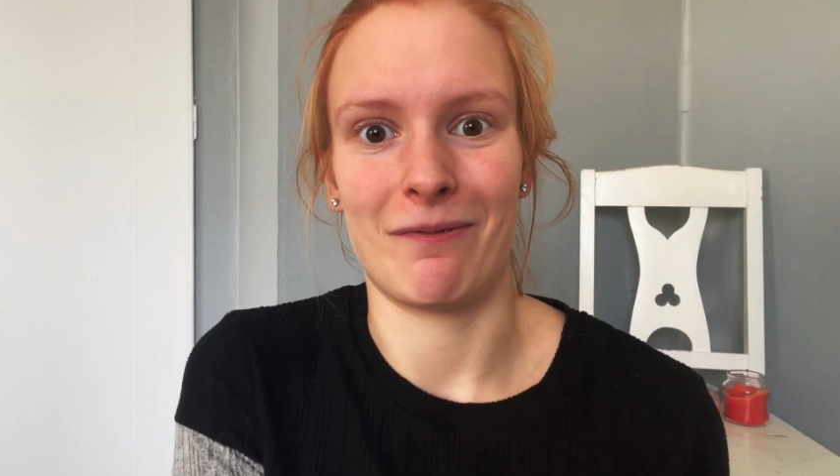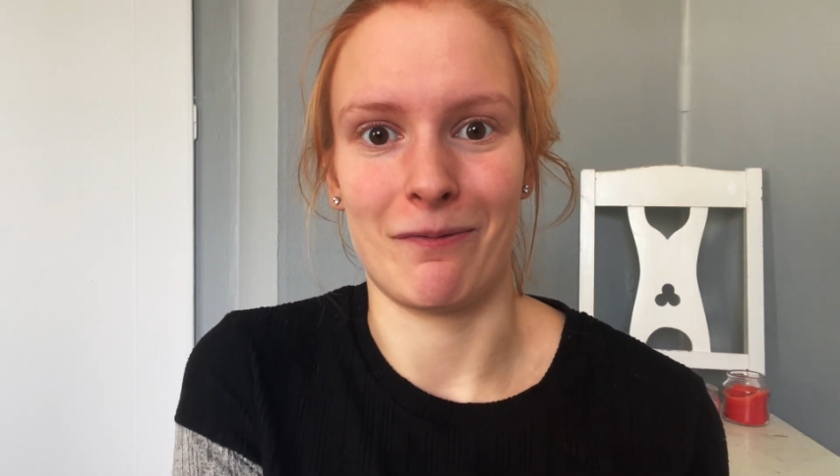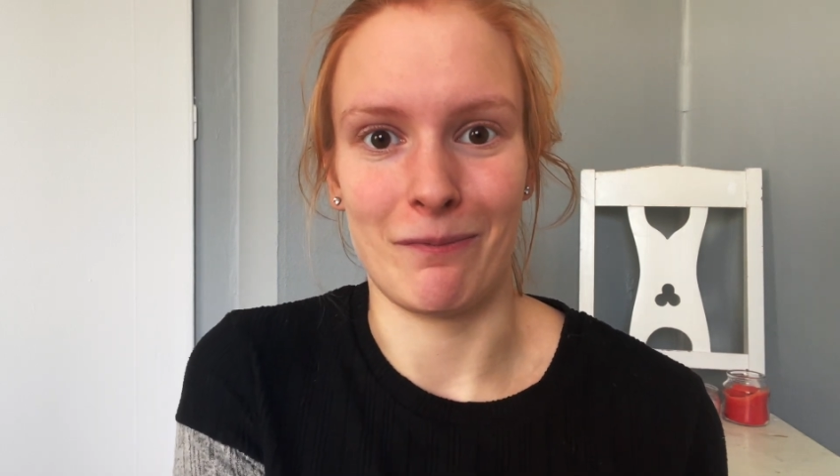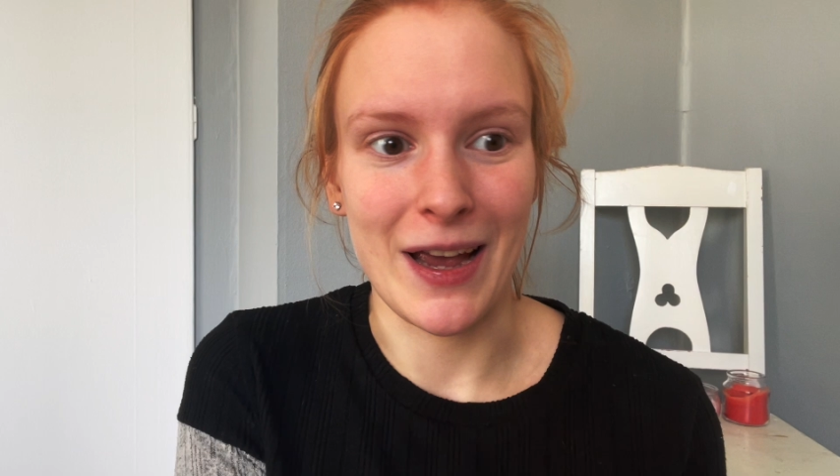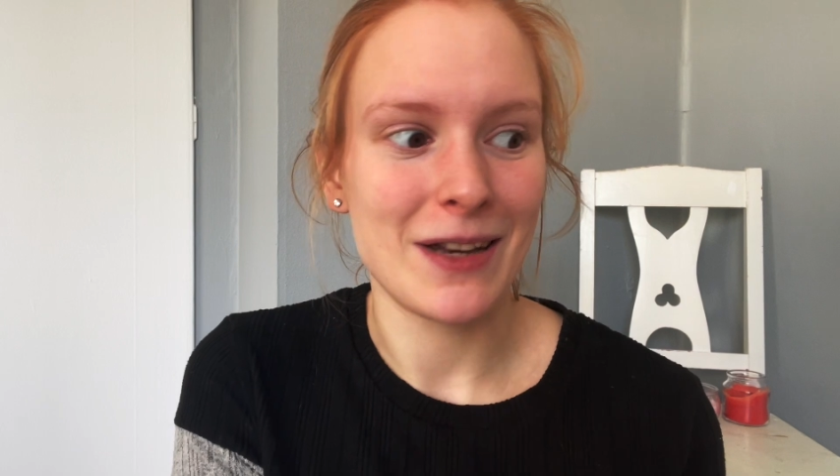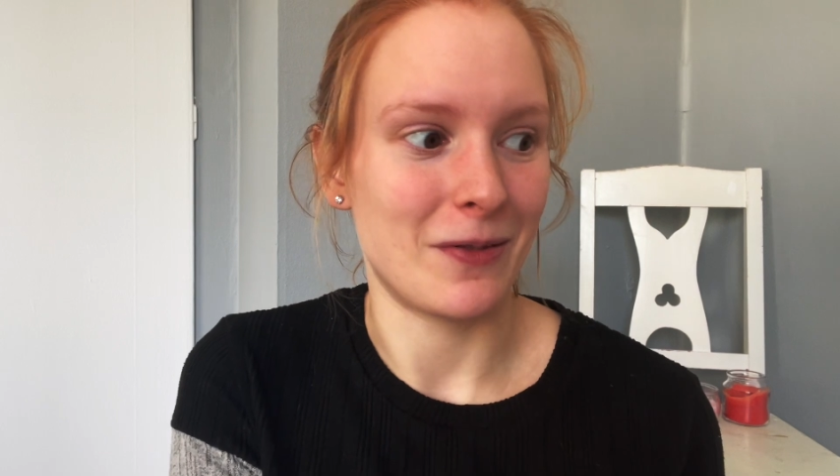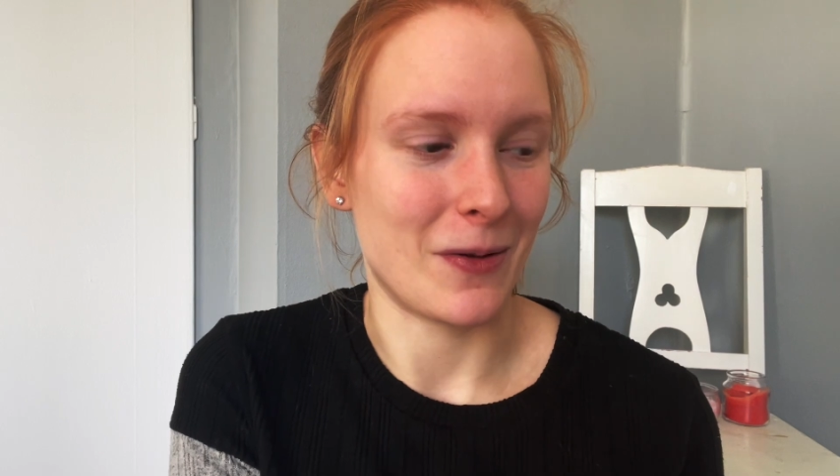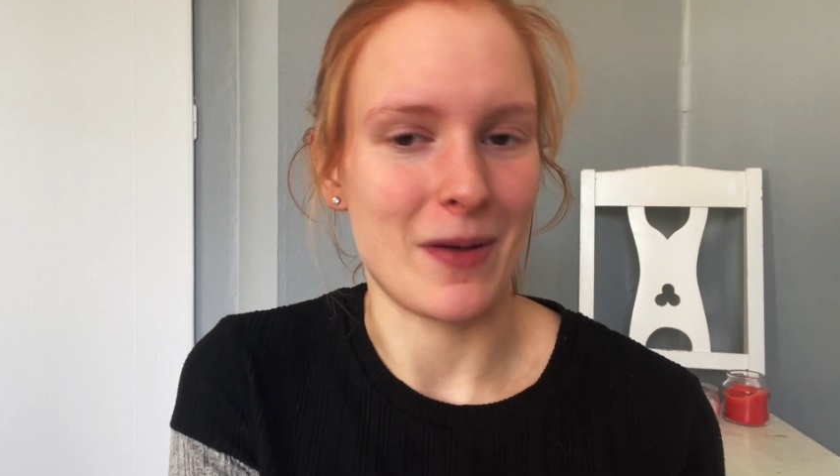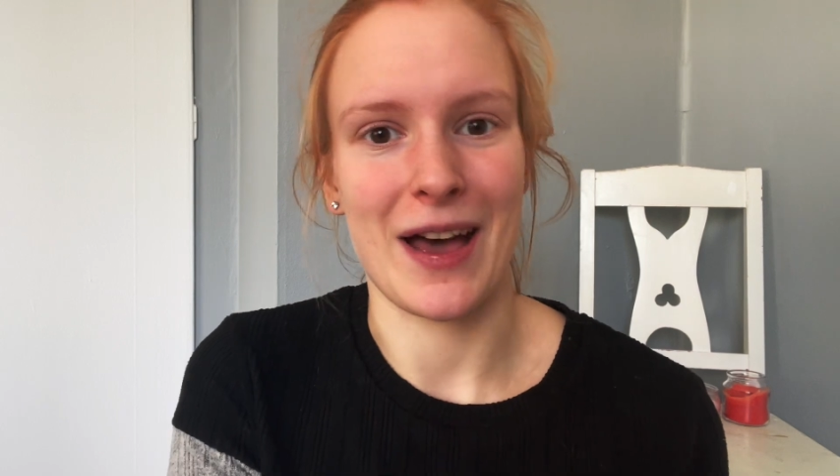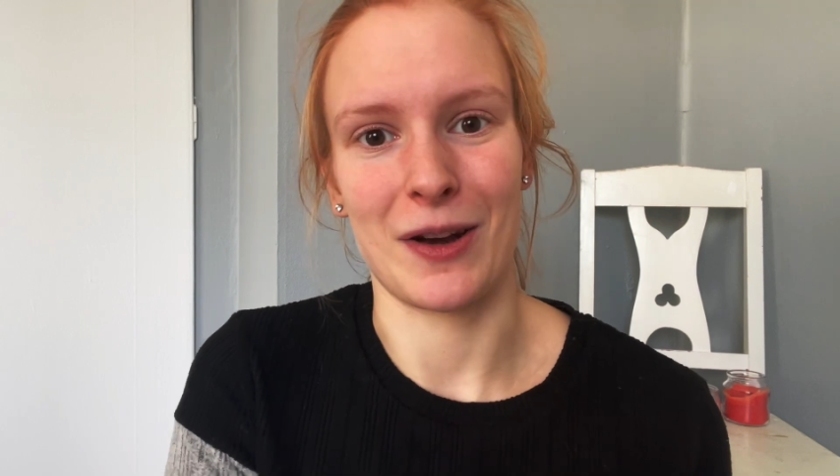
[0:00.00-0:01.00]
met the
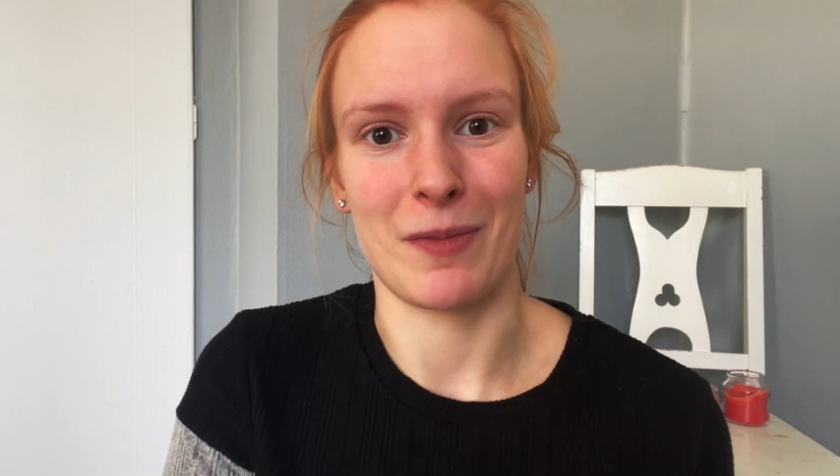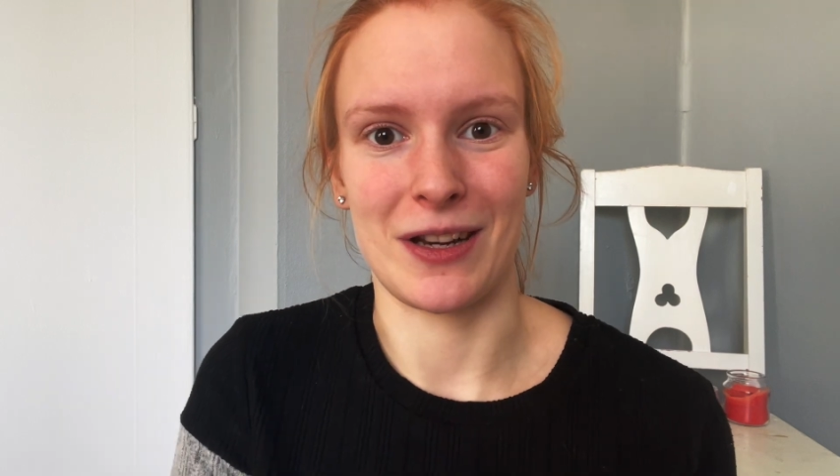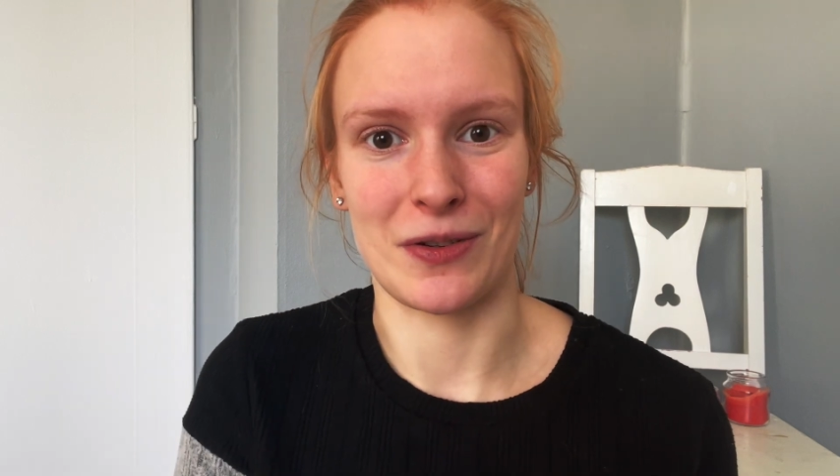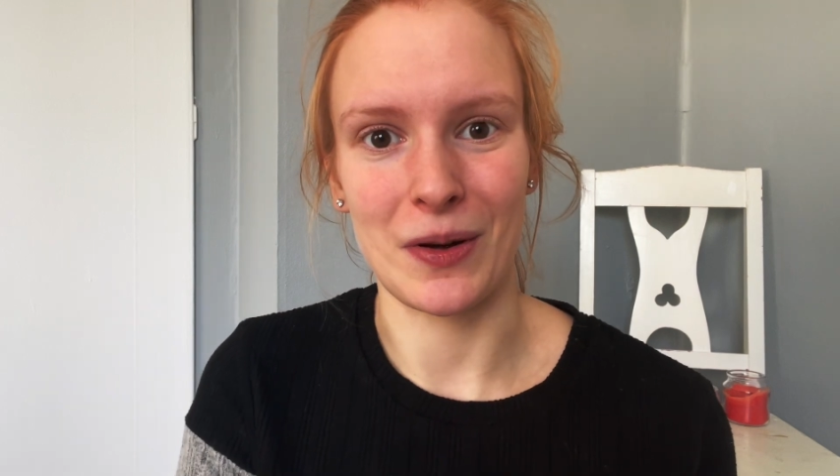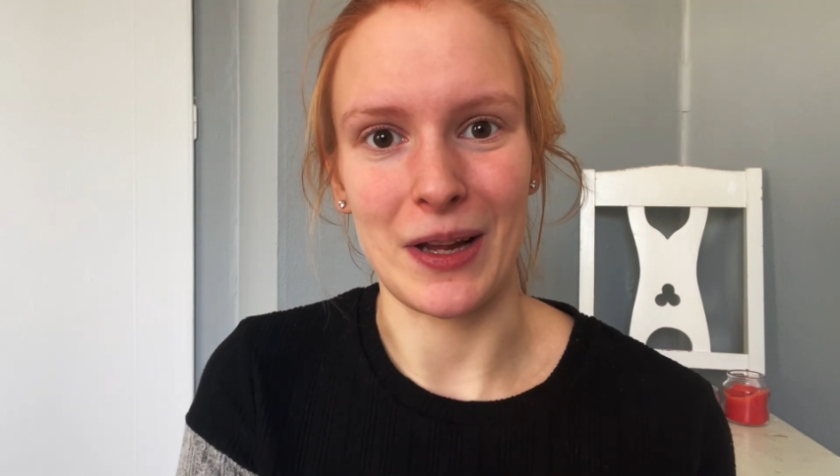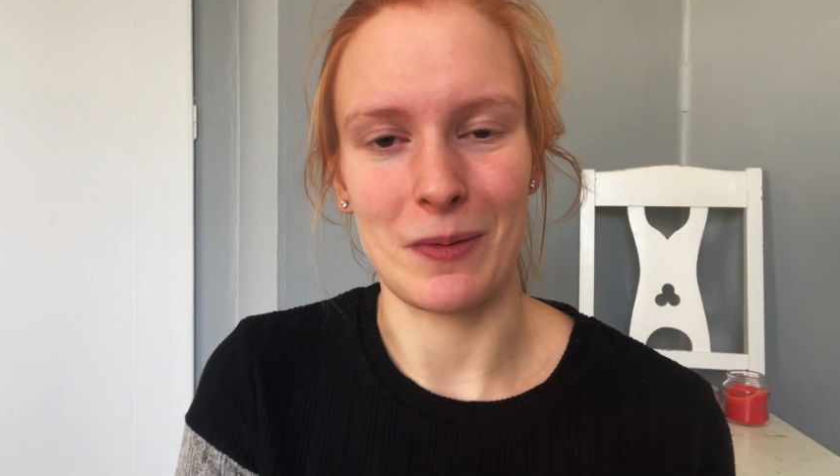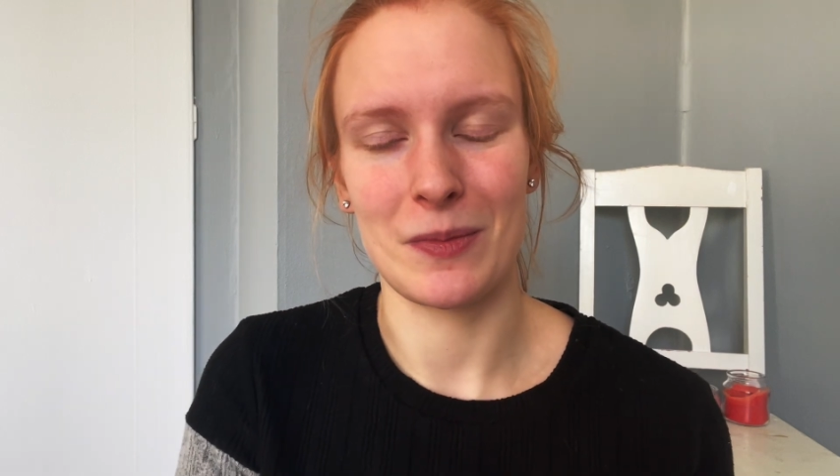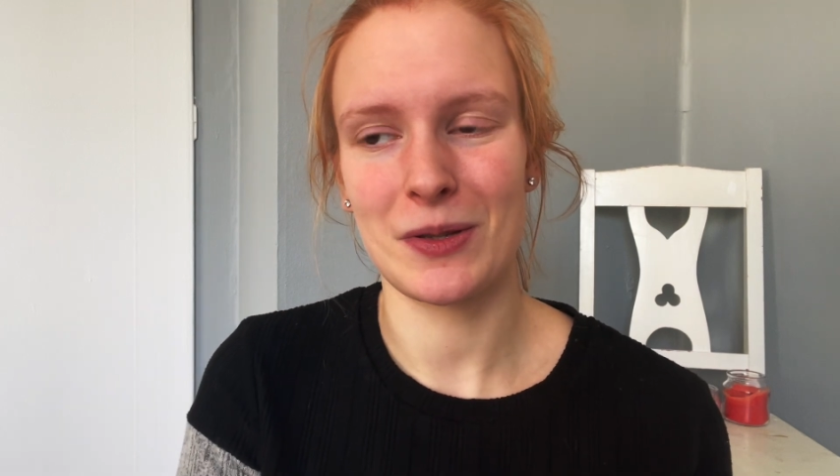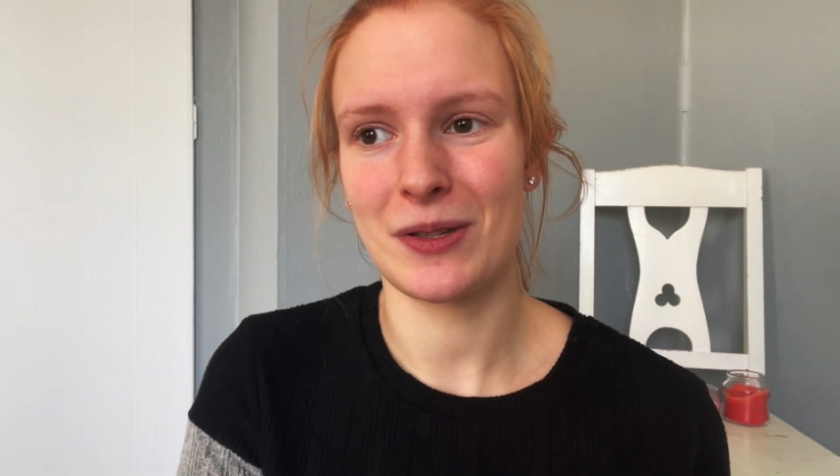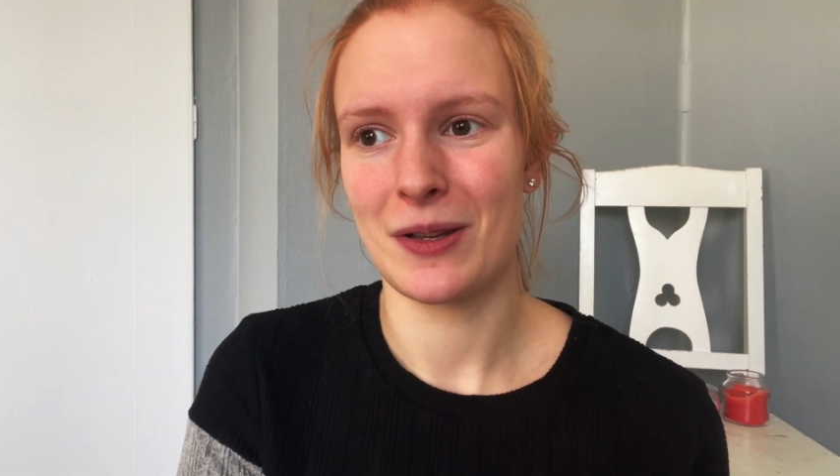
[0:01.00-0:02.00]
man of my
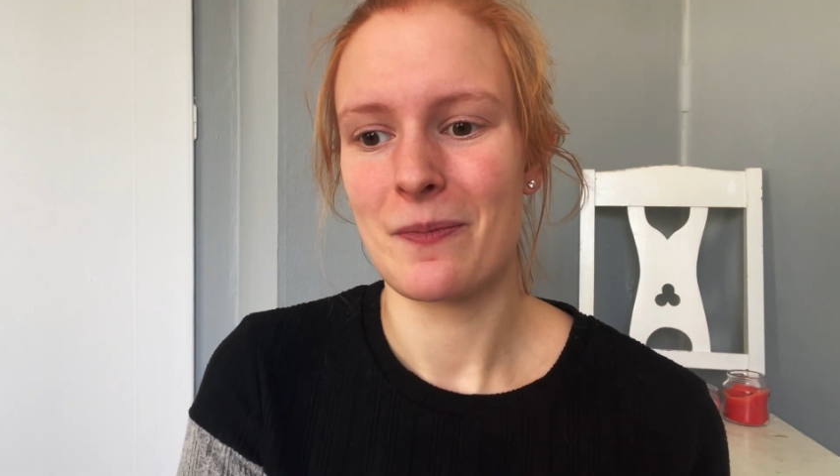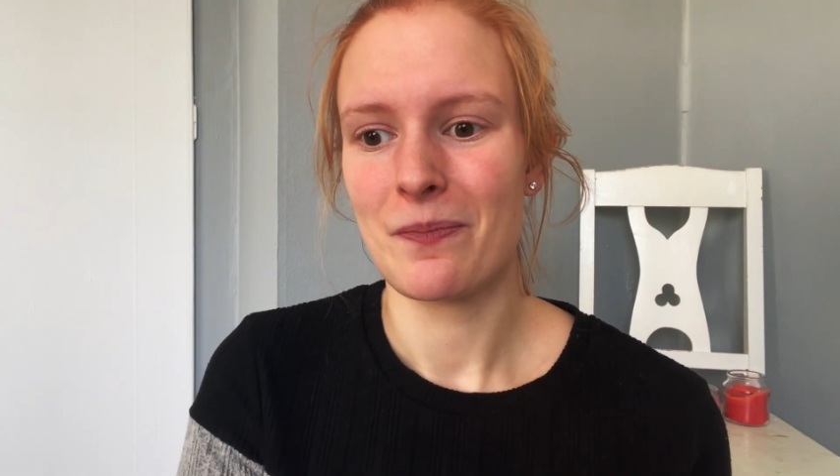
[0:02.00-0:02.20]
dreams.